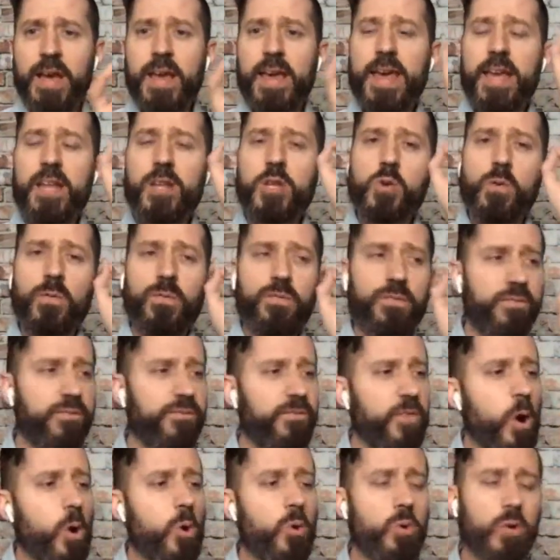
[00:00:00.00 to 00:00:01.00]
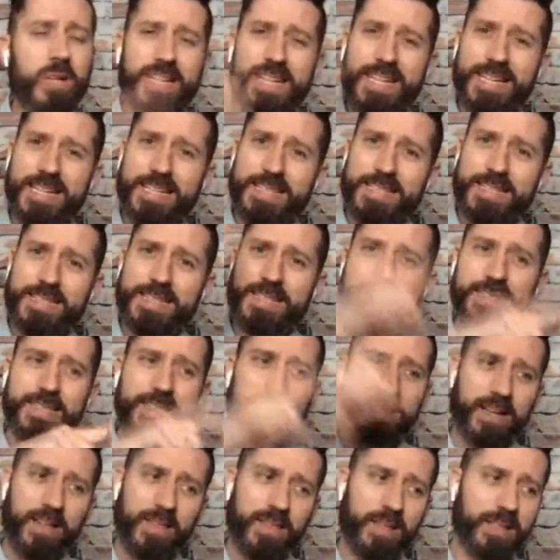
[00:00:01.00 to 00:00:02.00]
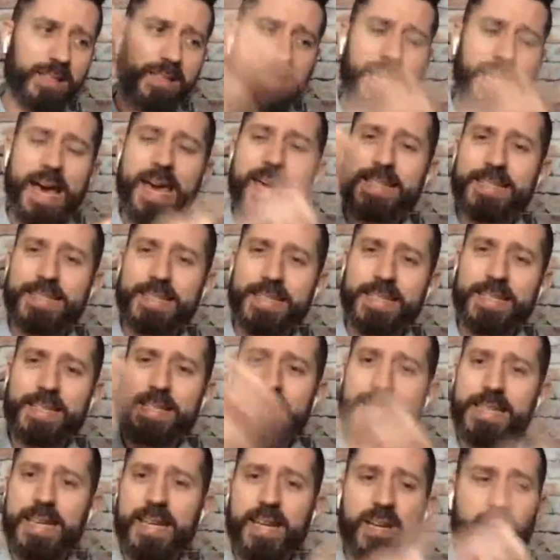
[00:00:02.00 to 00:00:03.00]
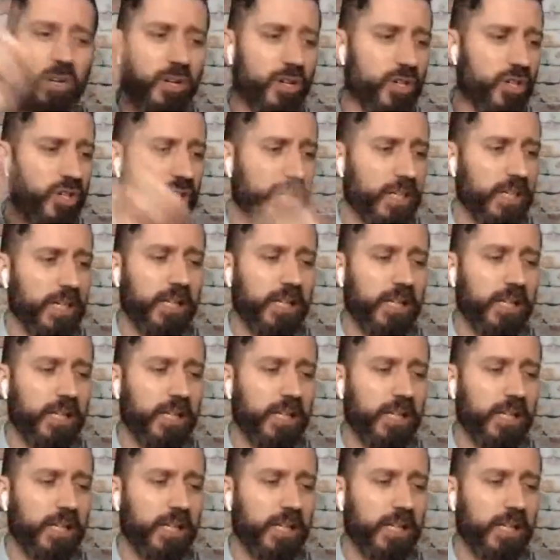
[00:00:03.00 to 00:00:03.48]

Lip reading: And you focus the light and the energy,